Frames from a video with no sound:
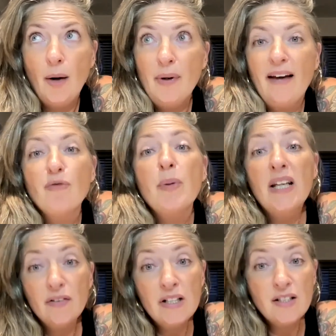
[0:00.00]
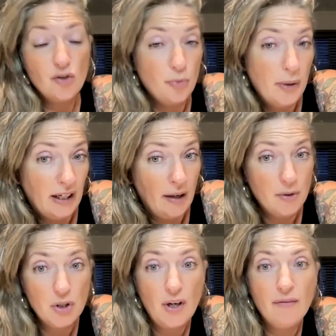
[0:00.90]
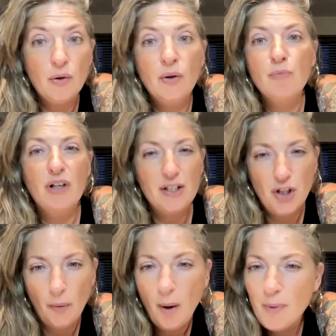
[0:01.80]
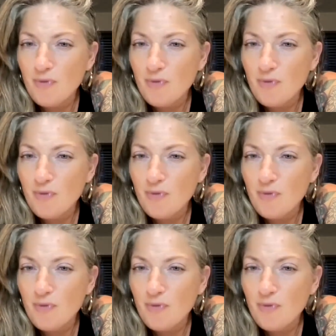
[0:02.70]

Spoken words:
would have periods of being able to travel and really show up